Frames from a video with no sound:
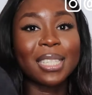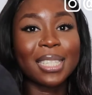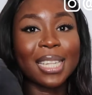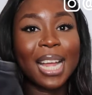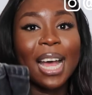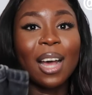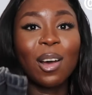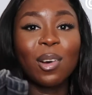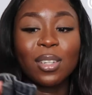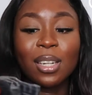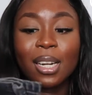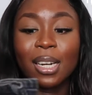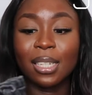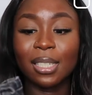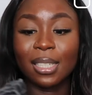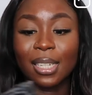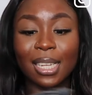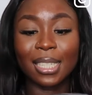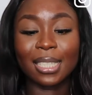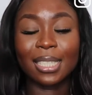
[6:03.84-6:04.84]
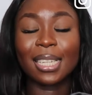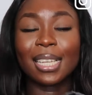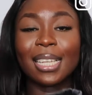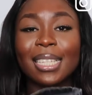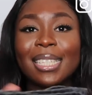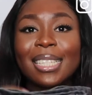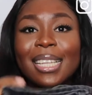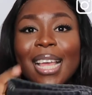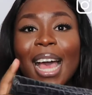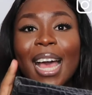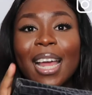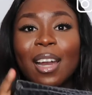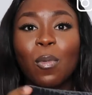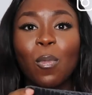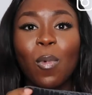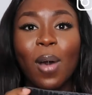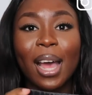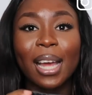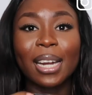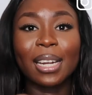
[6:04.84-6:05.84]
styled and it's kind
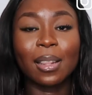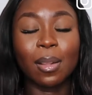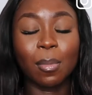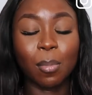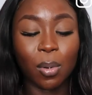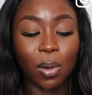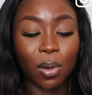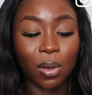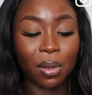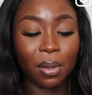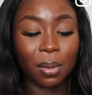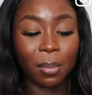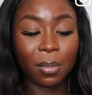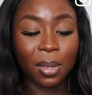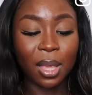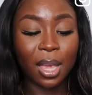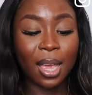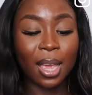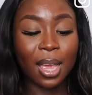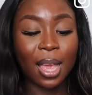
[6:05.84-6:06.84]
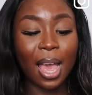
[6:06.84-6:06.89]
of wide at the bottom,